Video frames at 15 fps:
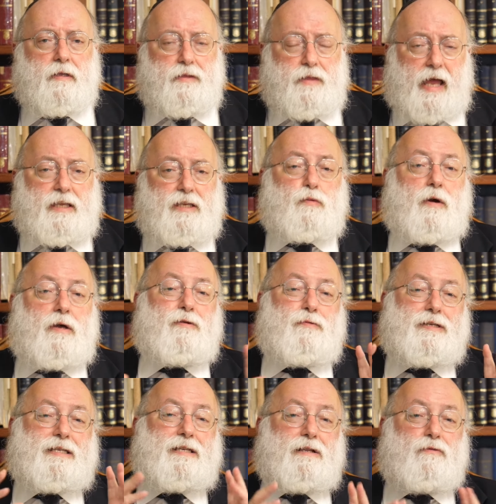That's why there
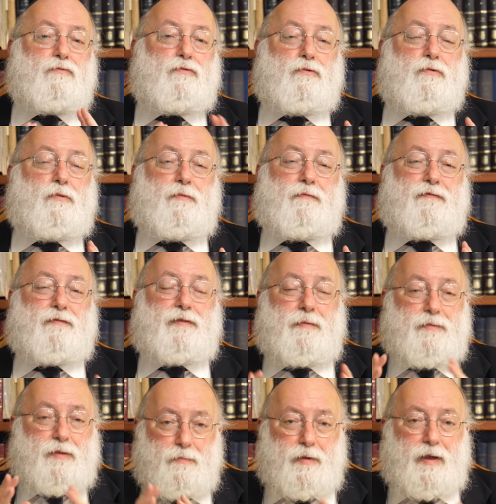was still room for
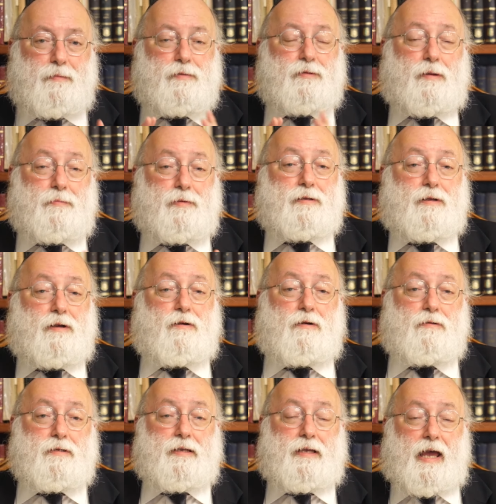them to be able to build a
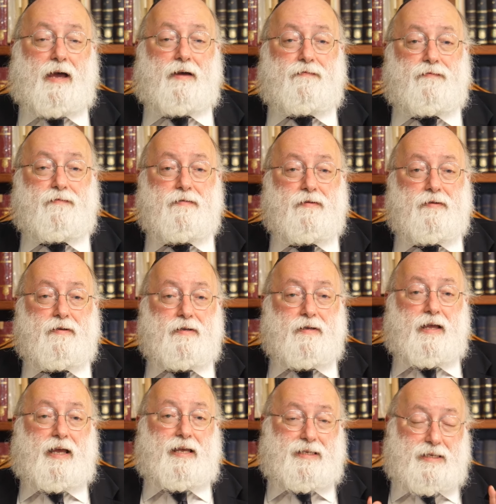golden calf
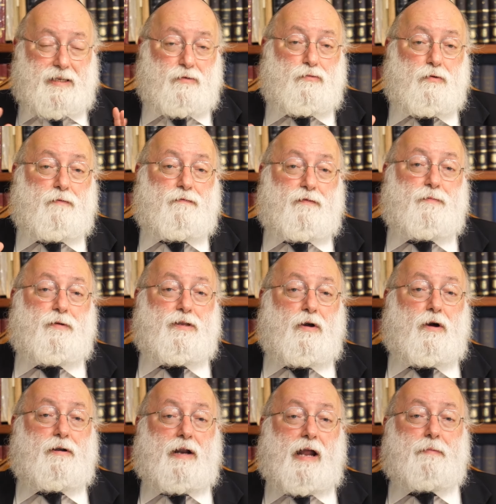and still room for
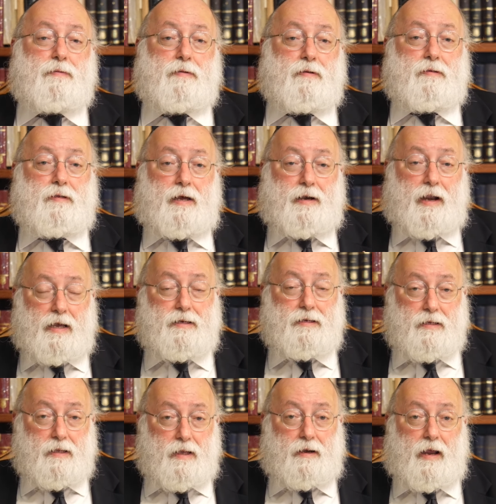Medor Rabba
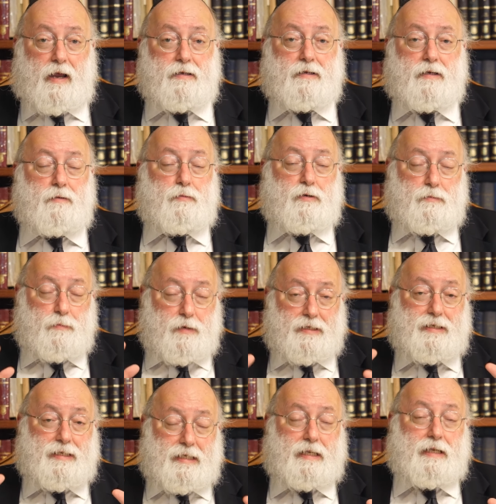Daraisa, which
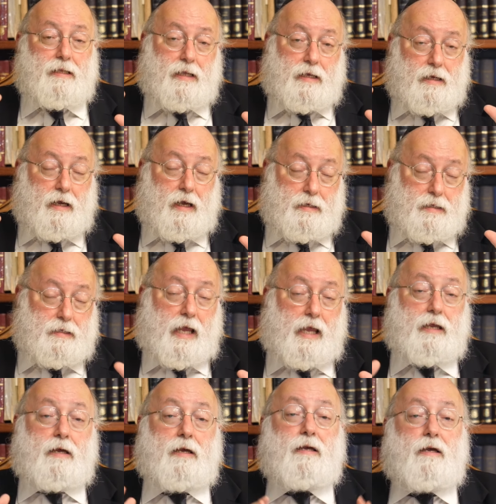means still
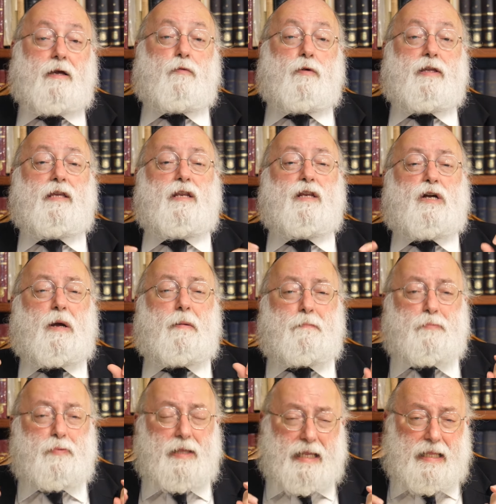saying we didn't
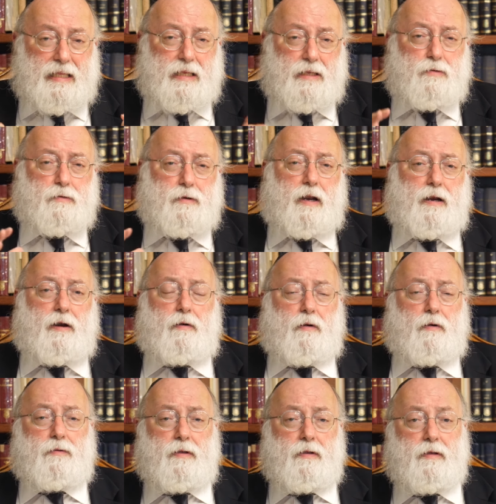completely do it on our
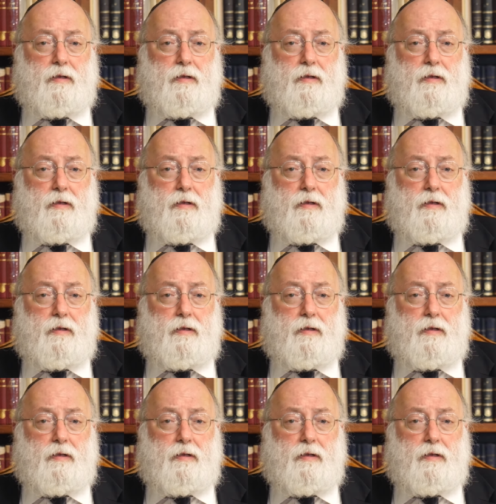own.